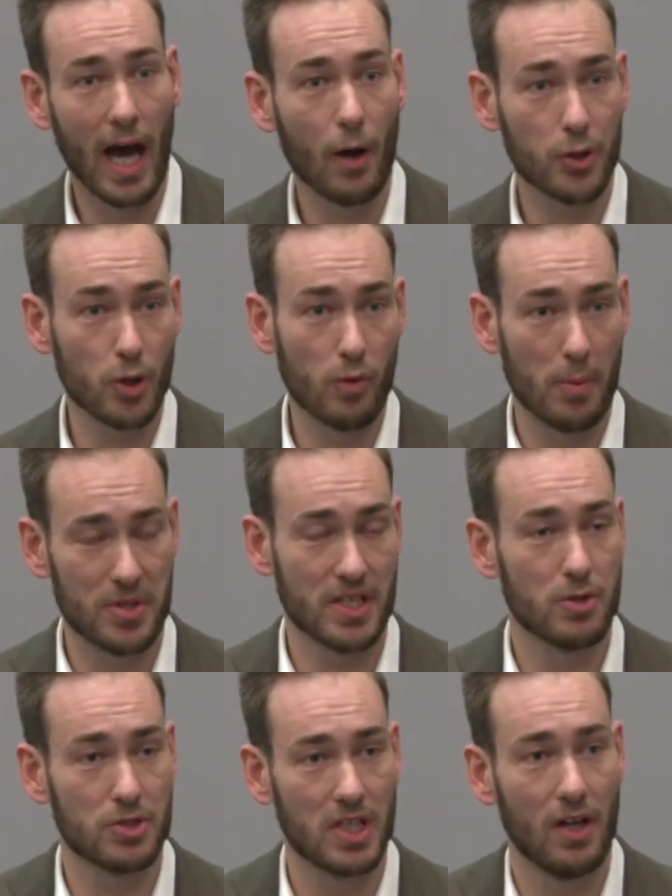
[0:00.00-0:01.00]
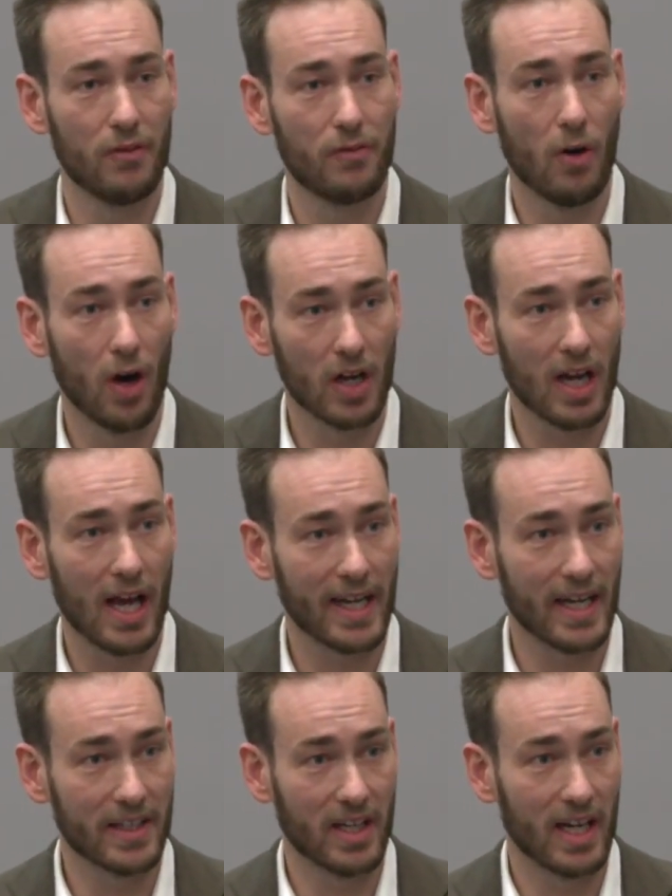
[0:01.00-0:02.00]
how you represent yourself
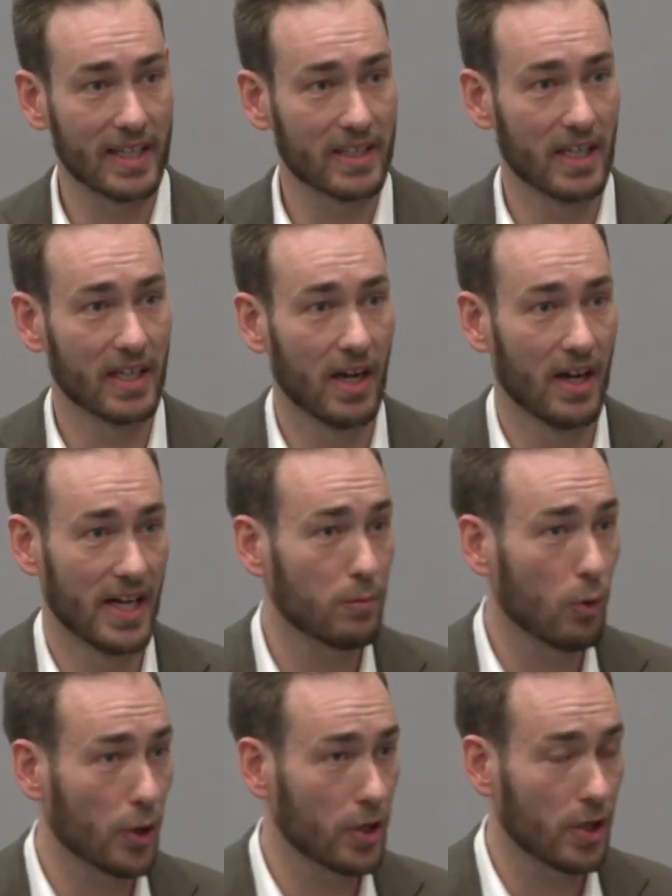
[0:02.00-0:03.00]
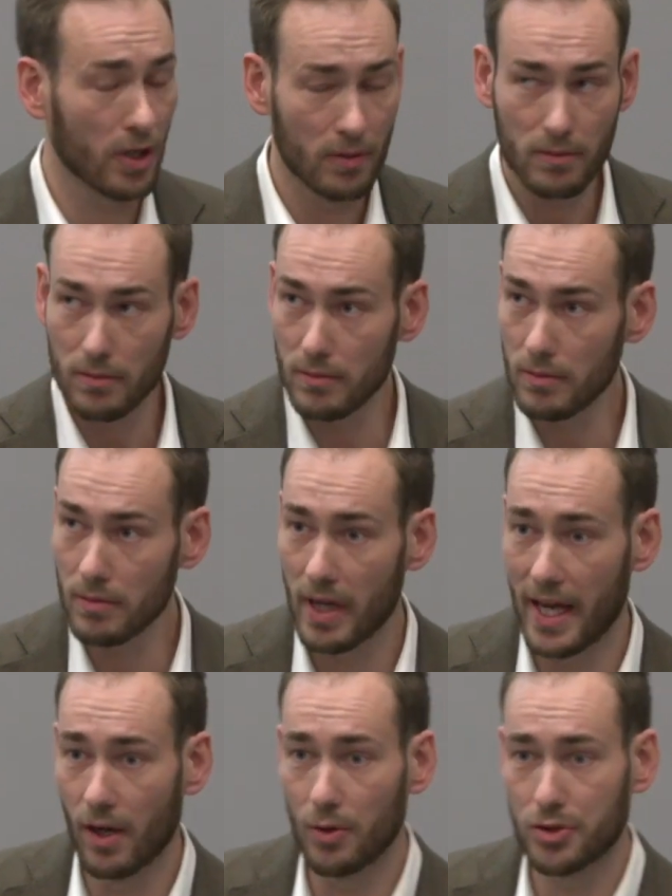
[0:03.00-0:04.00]
online in the LinkedIn network,
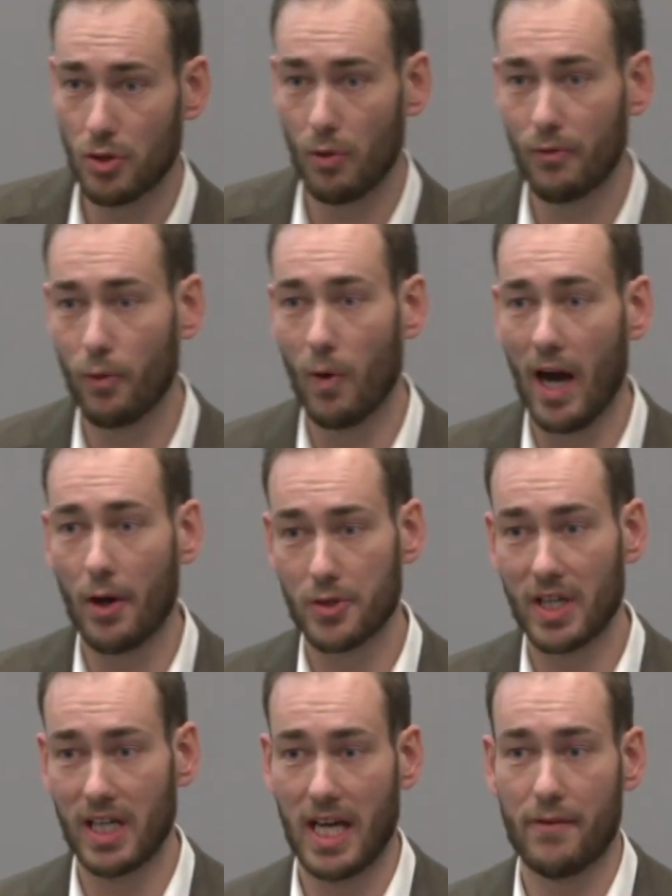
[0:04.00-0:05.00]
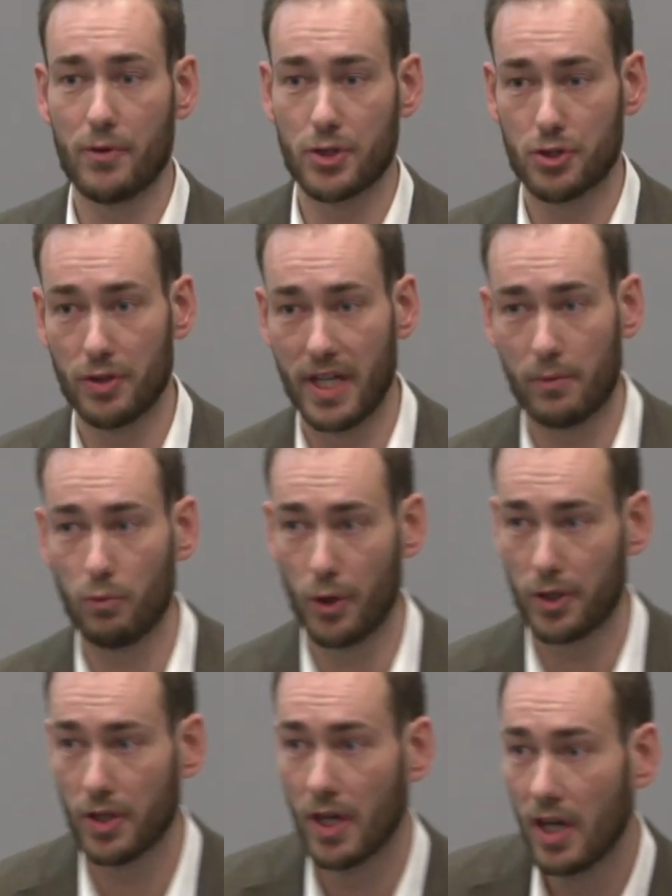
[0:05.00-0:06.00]
and also for how you can leverage your
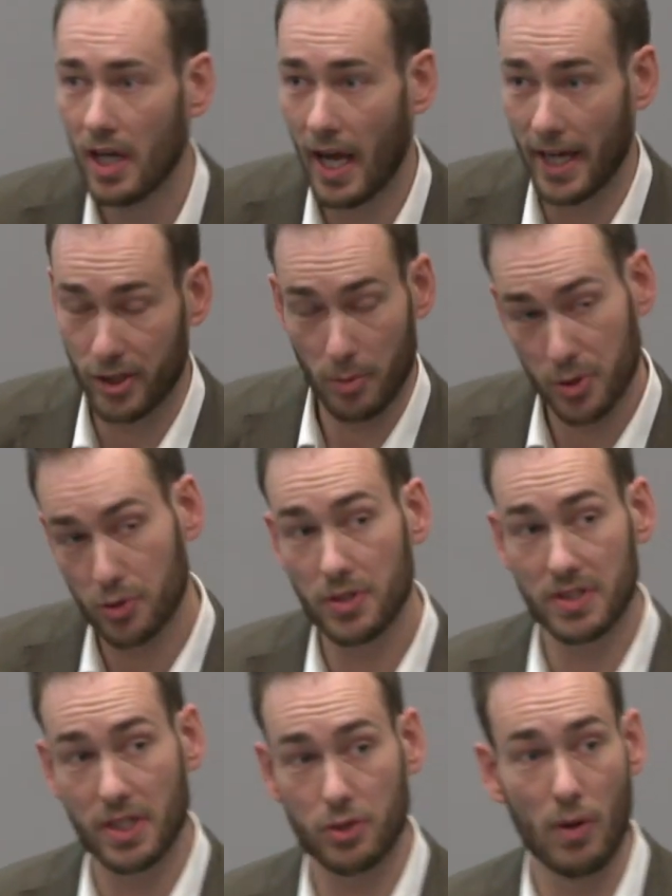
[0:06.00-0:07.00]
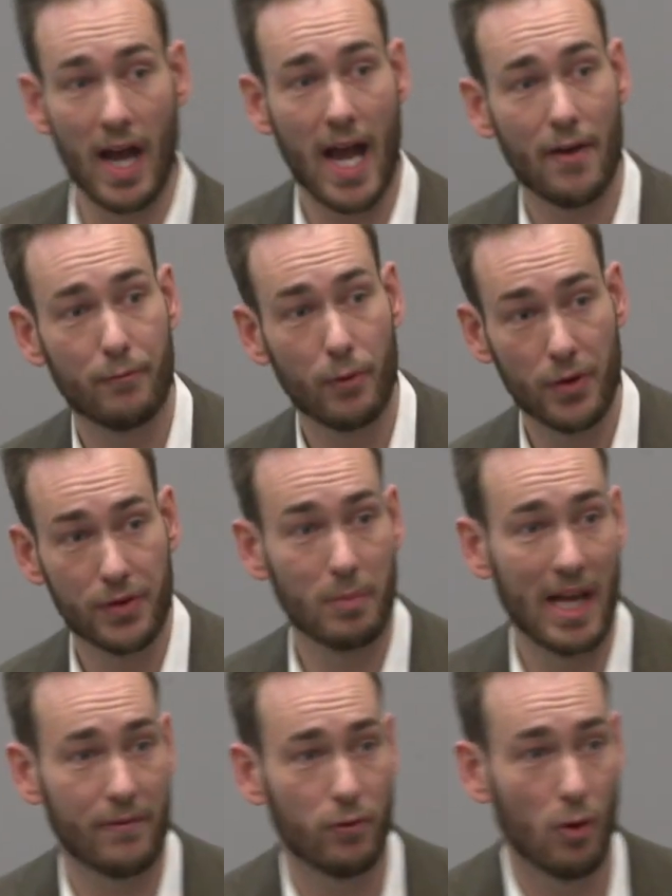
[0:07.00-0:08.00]
network and the opportunities that you have with the
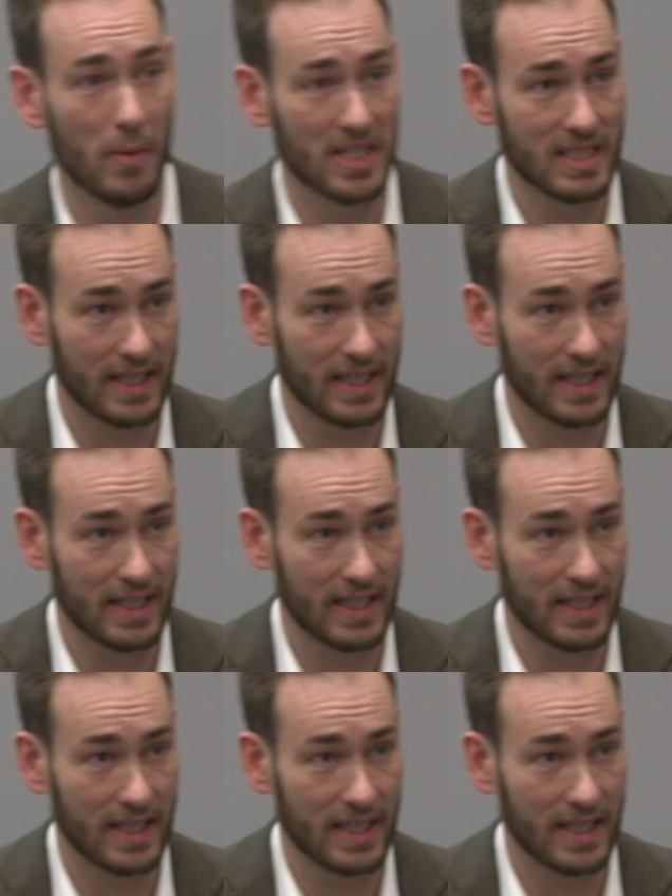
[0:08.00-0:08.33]
platform as